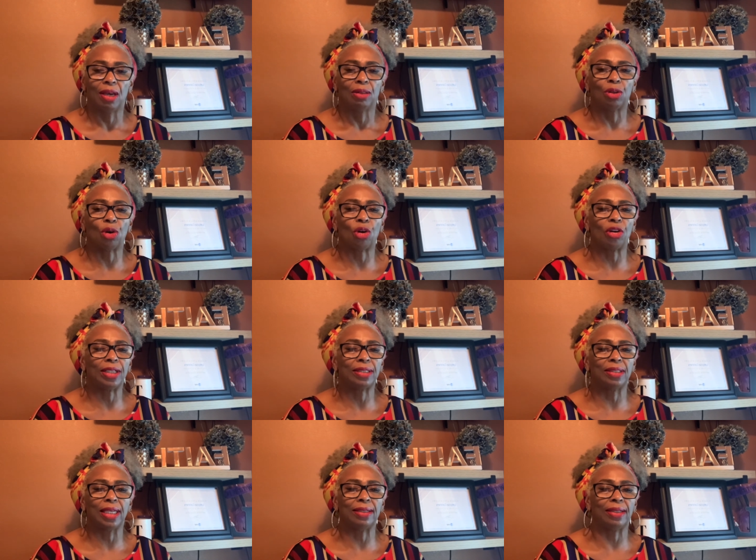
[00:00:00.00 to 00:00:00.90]
The
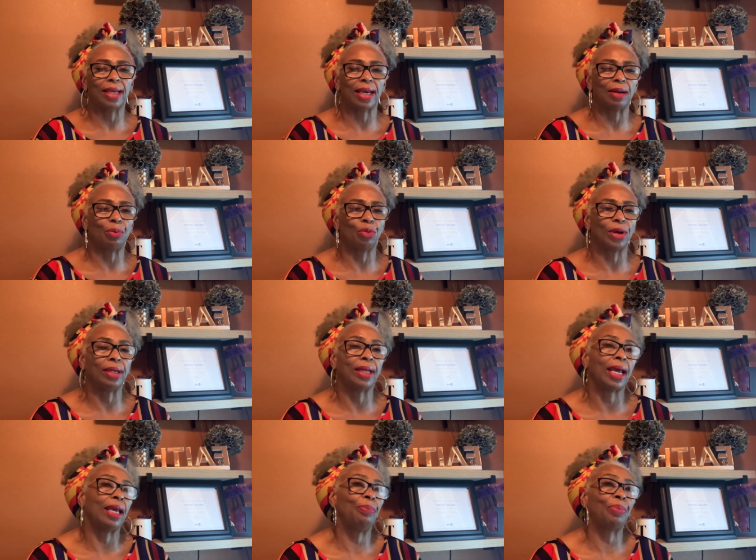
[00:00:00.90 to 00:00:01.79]
artist didn't get up one
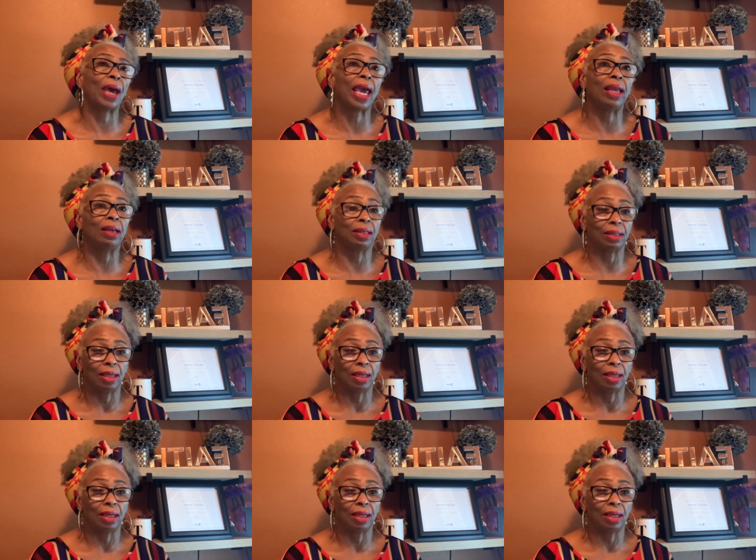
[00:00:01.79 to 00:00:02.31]
day, paint,